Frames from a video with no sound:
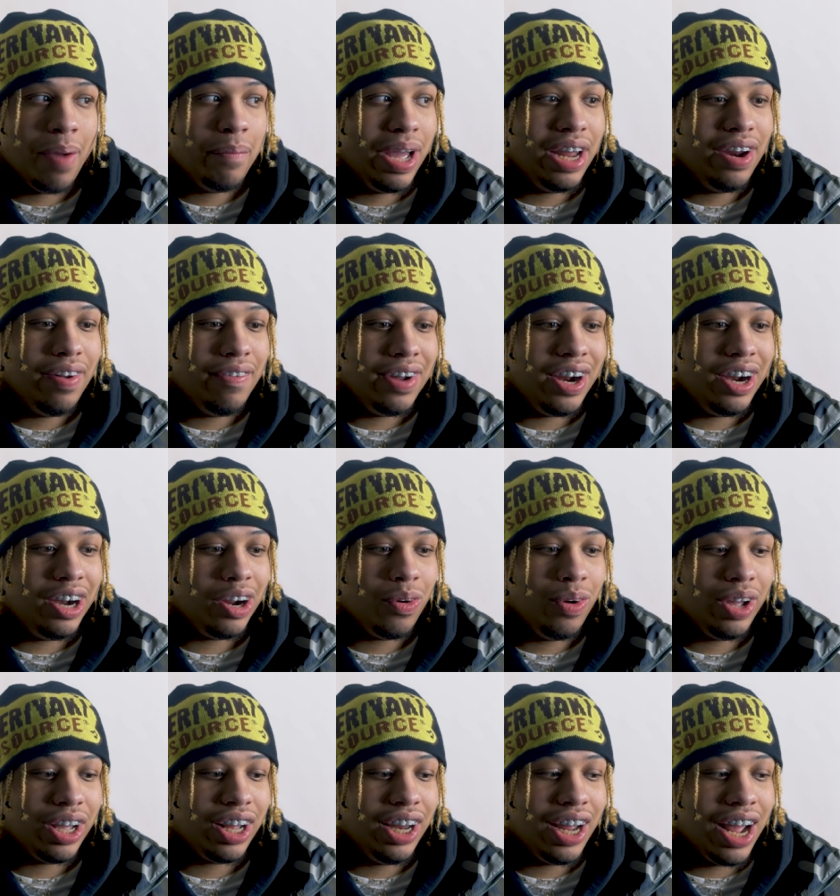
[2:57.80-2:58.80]
I made it very
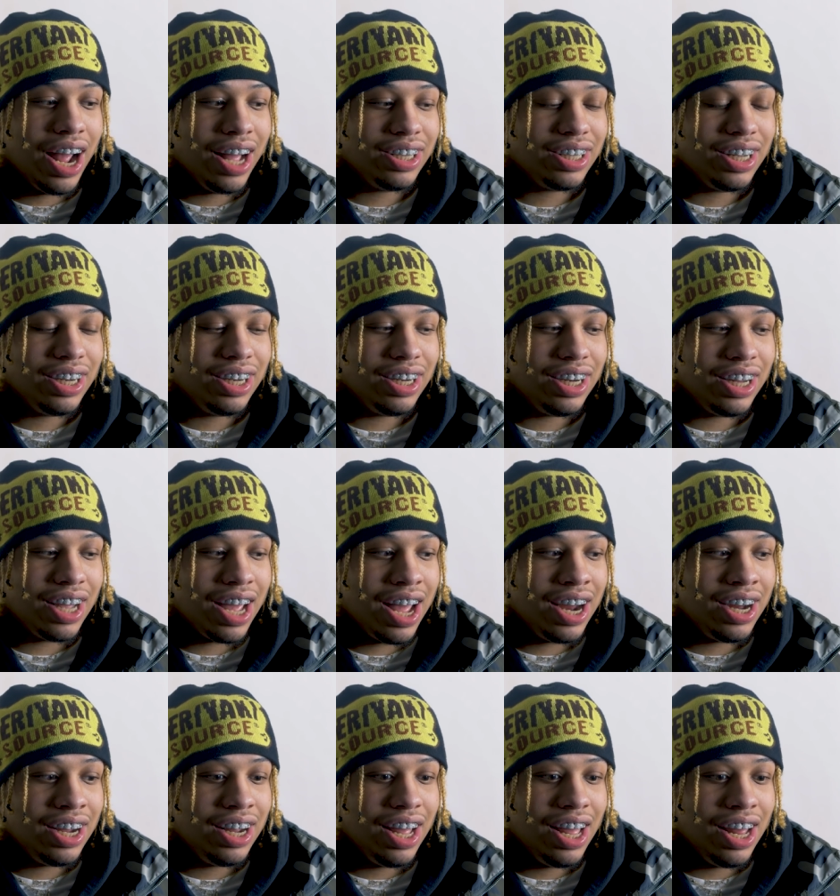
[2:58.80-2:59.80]
quickly. I sent it to
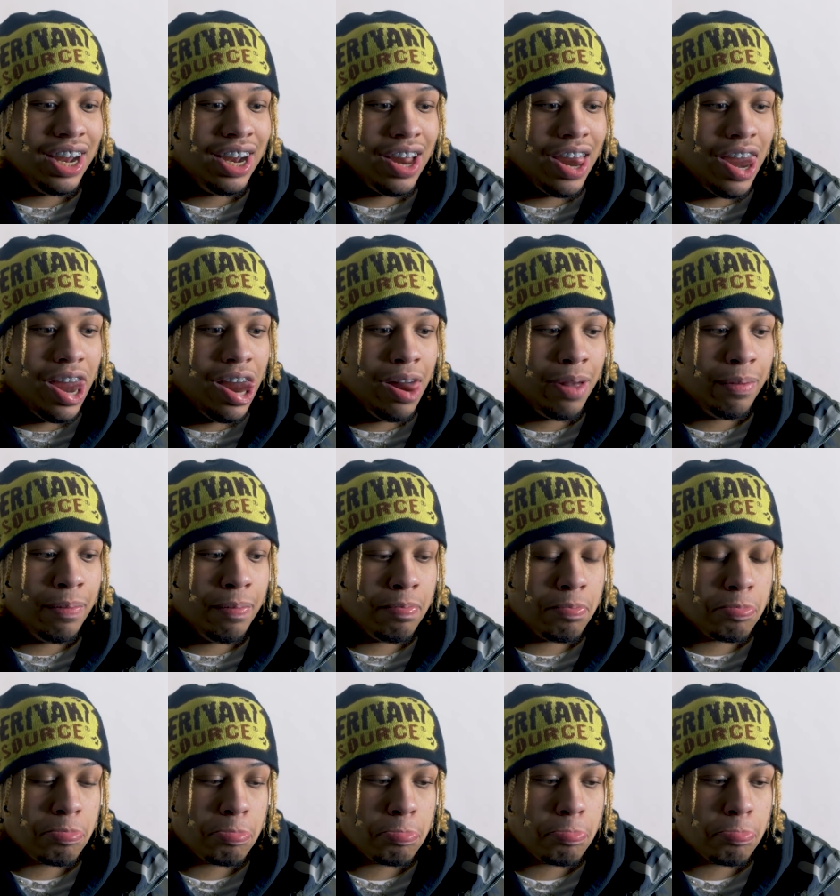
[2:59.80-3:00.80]
Yachty and um,